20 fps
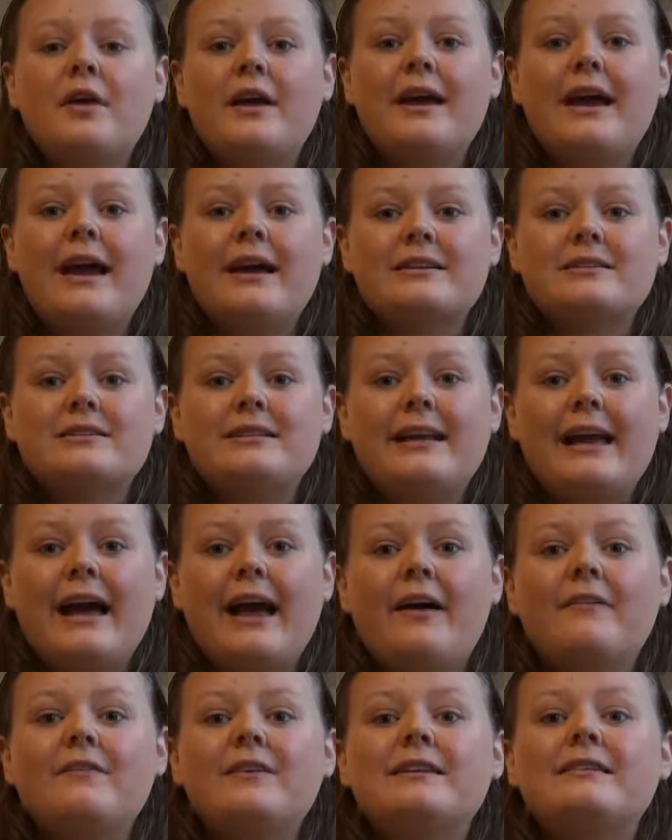they actually
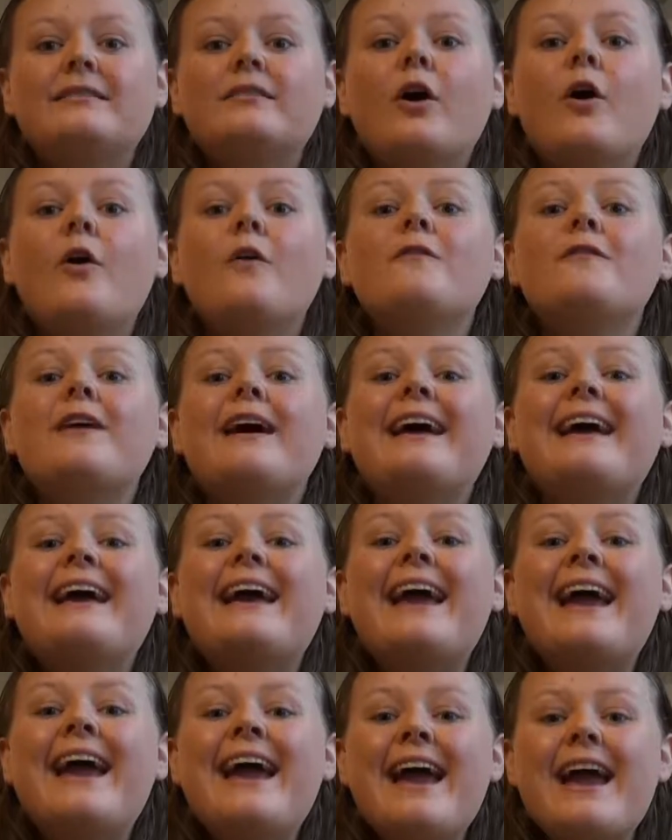have is
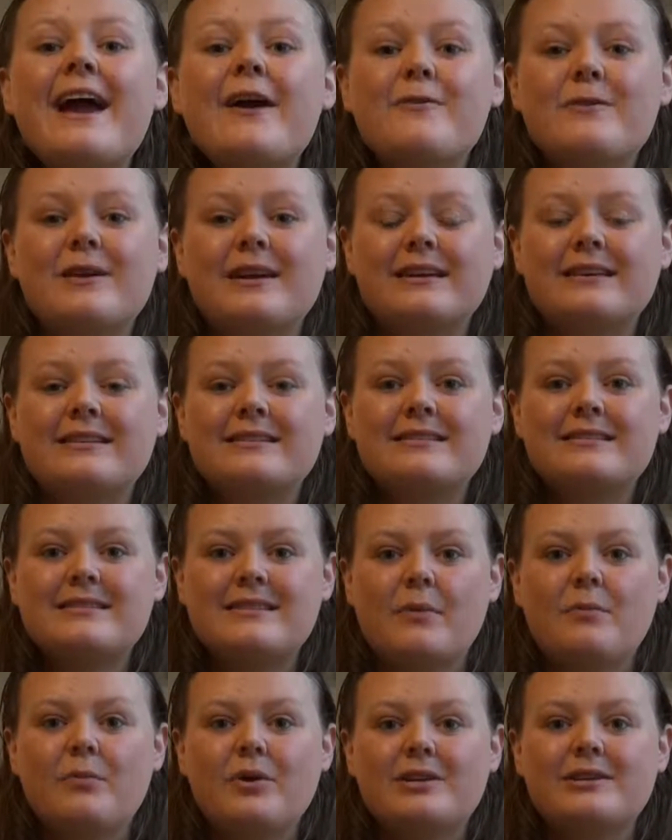overhearing
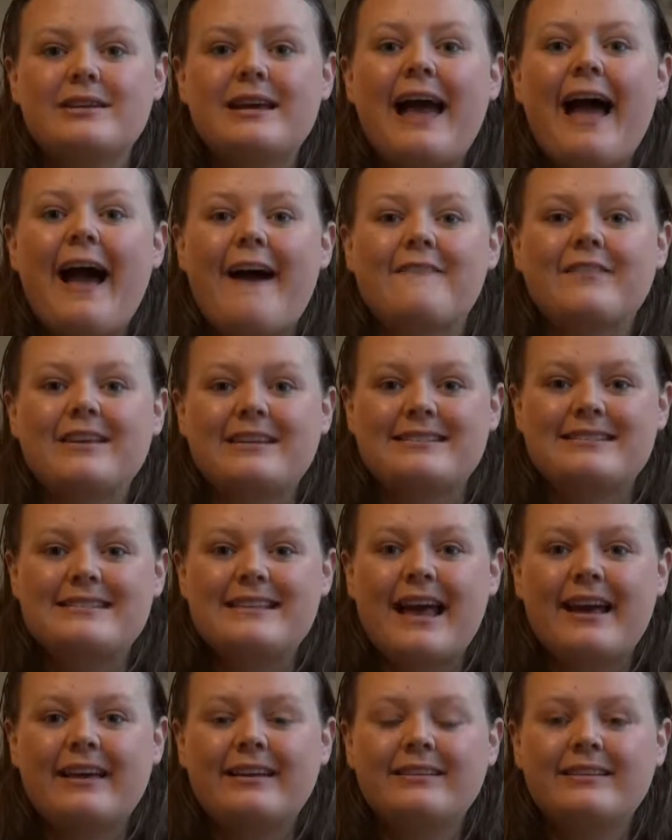someone having
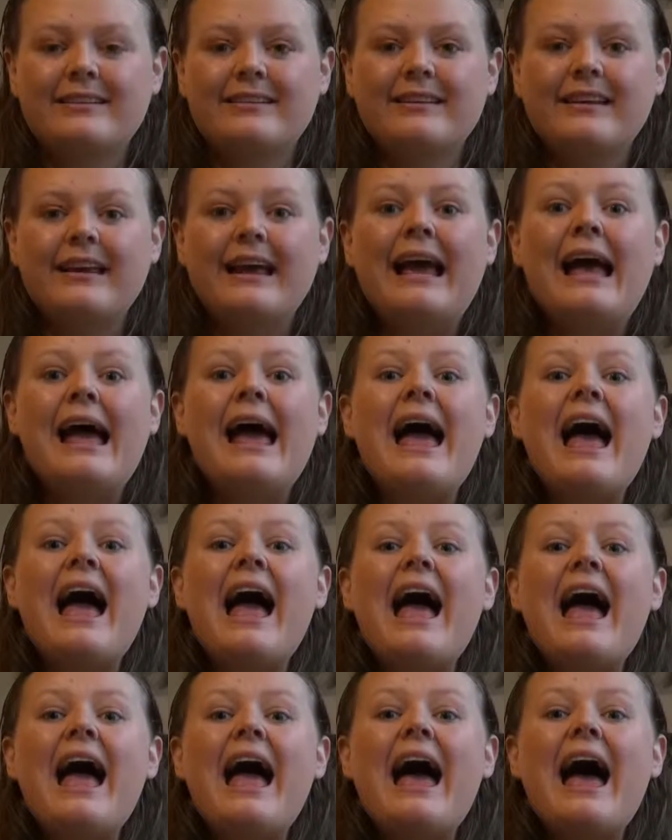sex.
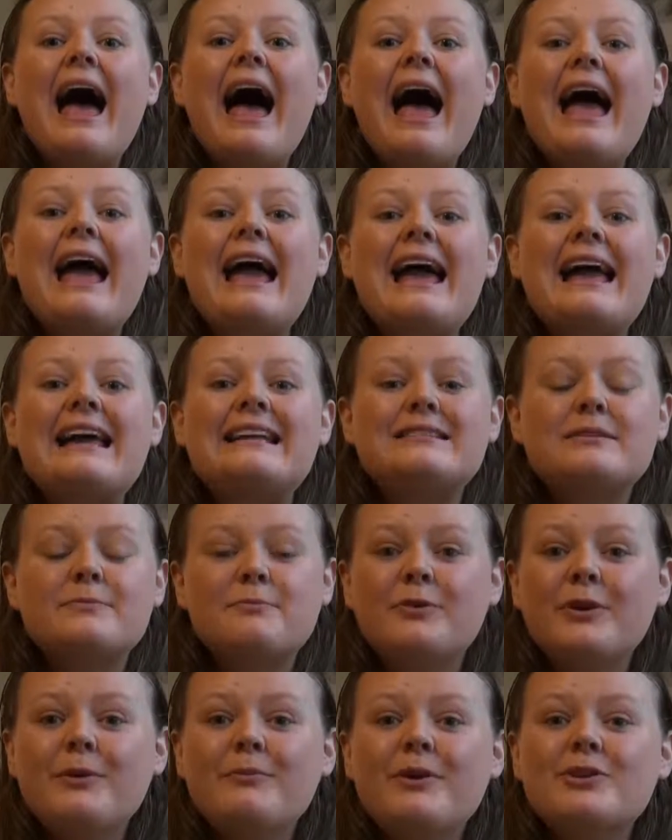It's
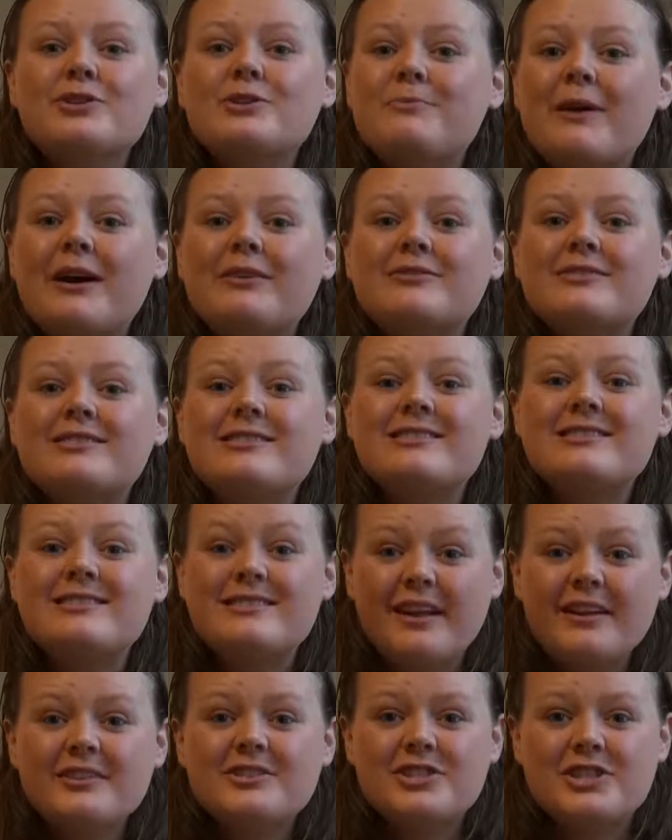pretty much about
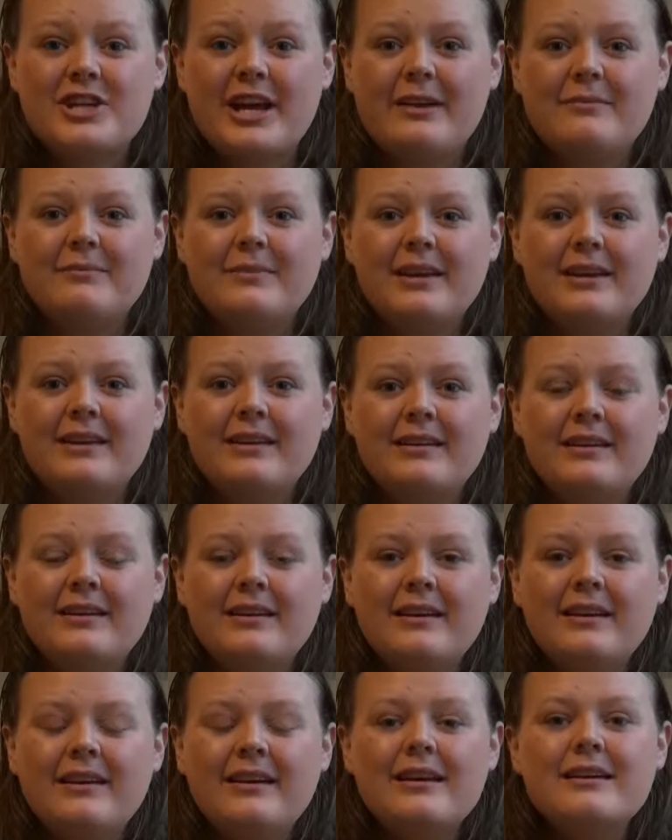slut shaming.
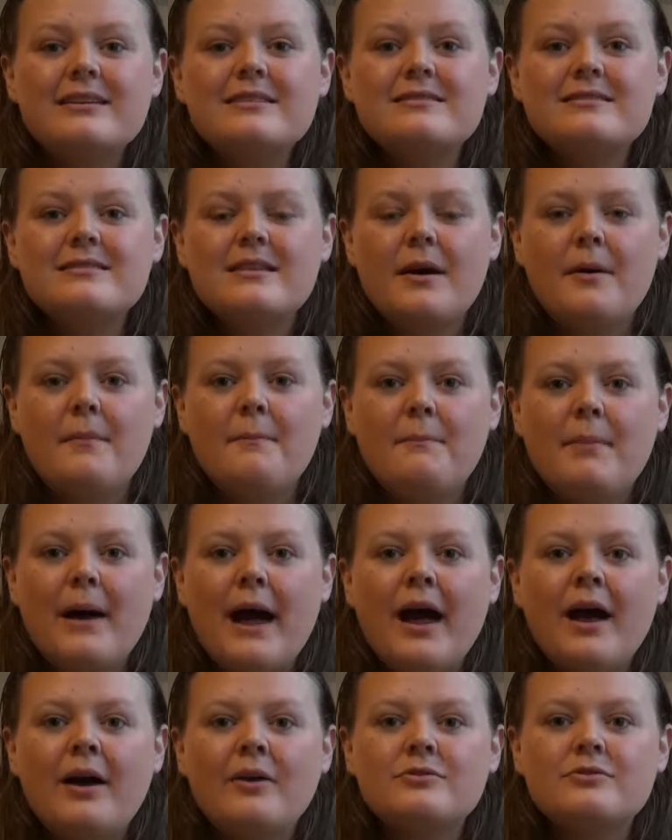It's
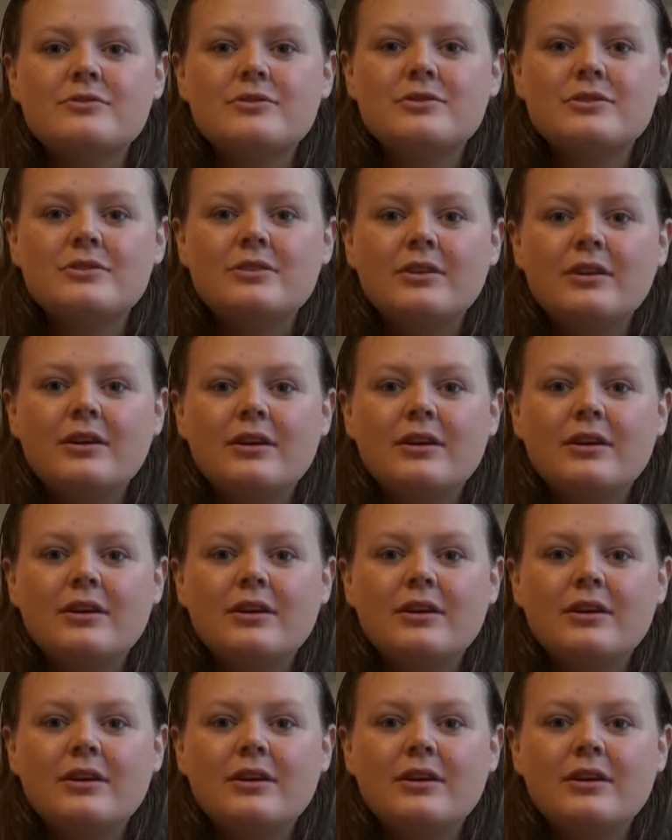about